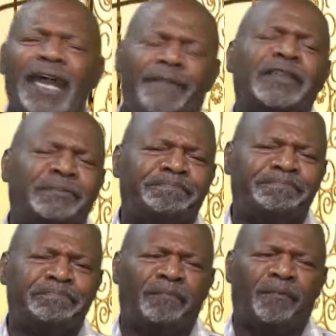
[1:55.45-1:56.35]
heaven,
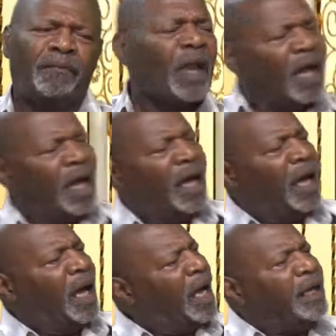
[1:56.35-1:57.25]

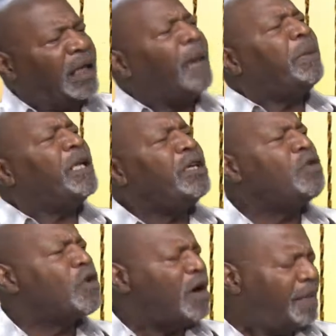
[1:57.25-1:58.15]
and a couple of
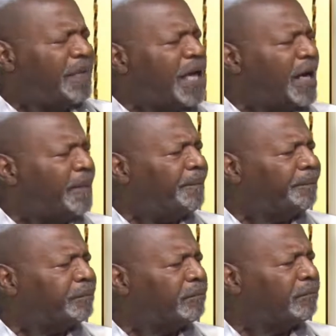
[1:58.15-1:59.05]
you were up there,
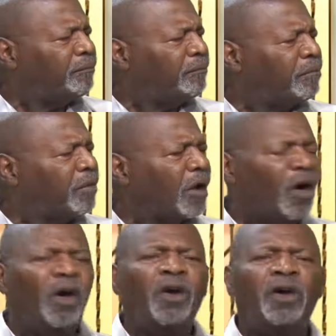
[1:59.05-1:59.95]

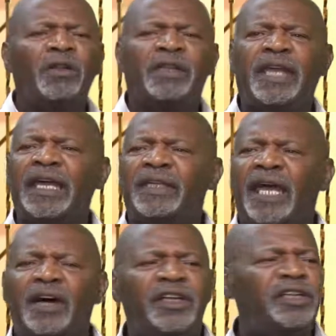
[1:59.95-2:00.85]
all decked
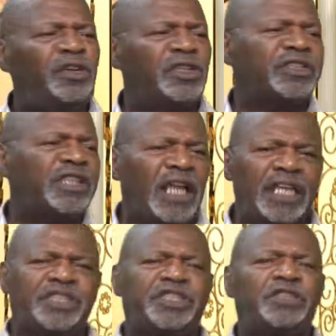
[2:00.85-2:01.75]
out in your
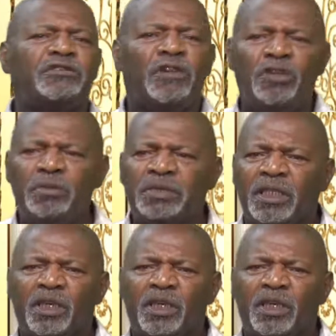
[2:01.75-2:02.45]
celestial robes,